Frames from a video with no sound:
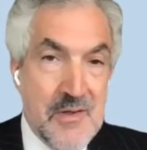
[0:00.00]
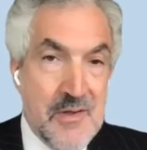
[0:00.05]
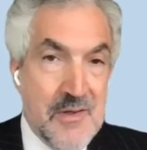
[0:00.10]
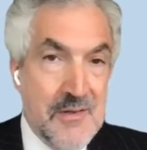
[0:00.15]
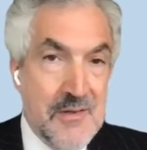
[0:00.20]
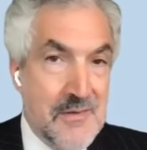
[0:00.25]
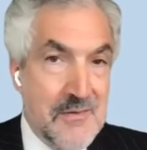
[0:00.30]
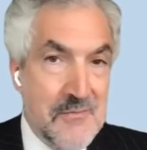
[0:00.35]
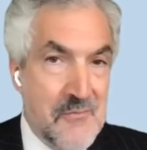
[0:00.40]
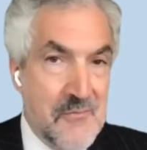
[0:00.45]

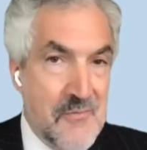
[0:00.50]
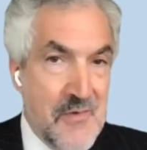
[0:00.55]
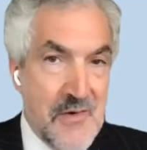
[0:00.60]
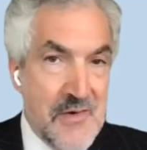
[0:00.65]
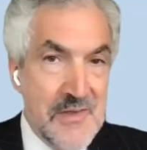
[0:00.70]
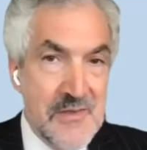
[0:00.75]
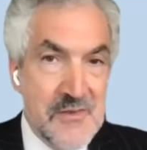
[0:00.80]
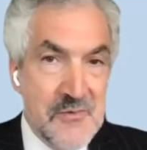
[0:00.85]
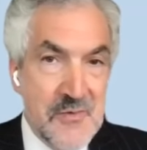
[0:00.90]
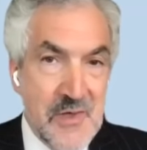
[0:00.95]
Uh,
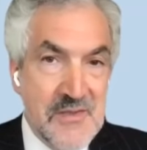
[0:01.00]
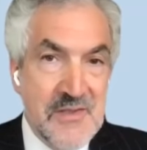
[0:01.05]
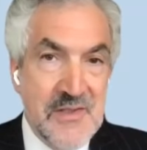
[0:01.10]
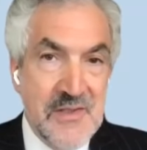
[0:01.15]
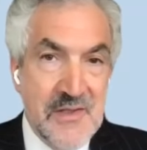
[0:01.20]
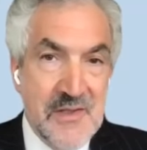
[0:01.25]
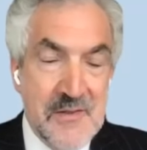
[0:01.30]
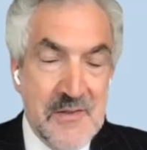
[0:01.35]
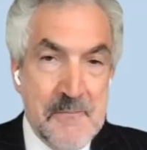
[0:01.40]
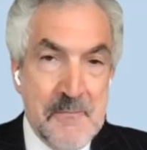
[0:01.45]
very
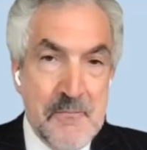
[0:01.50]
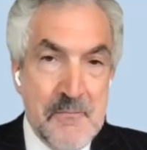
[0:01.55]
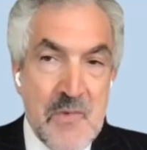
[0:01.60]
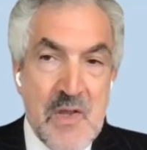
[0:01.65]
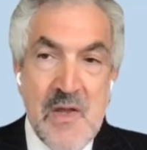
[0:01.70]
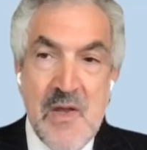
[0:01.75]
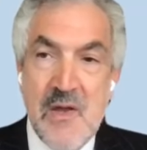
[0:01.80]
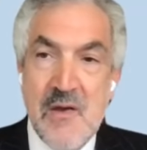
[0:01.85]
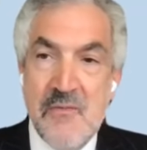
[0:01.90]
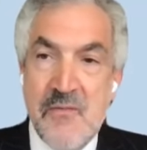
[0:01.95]
distressing.
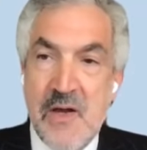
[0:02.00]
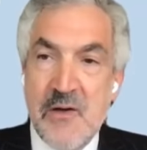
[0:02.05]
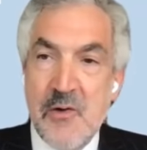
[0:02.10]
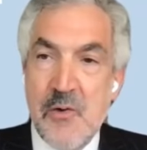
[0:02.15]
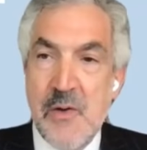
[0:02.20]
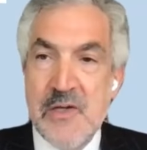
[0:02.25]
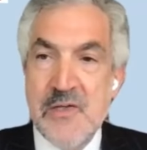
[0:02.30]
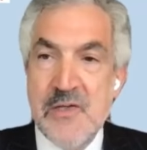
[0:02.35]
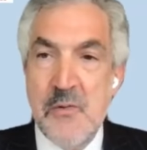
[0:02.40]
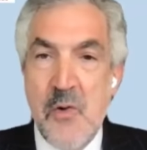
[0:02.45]
Final
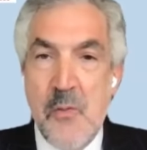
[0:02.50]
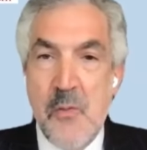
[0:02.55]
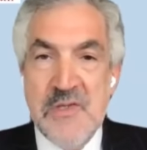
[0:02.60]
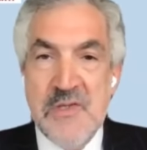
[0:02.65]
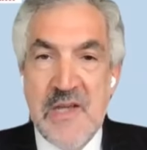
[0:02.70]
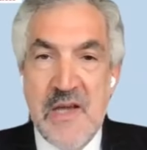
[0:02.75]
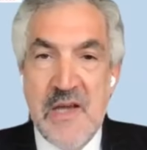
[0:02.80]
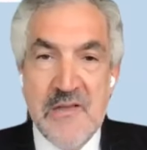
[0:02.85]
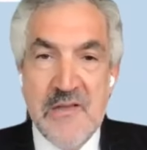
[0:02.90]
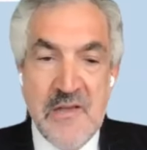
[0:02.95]
question, we're
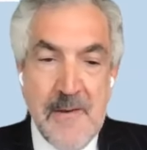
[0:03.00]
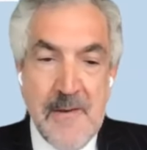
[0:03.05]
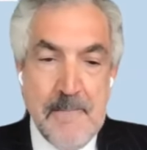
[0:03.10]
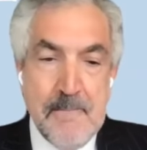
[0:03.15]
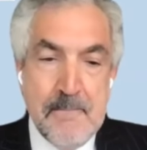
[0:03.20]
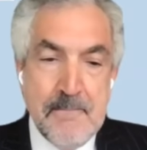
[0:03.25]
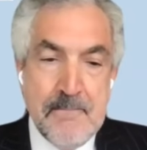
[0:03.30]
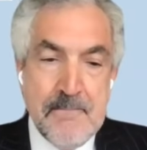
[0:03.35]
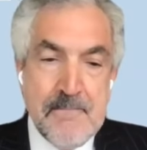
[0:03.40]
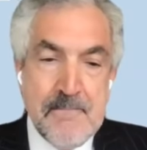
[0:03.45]
almost out of time.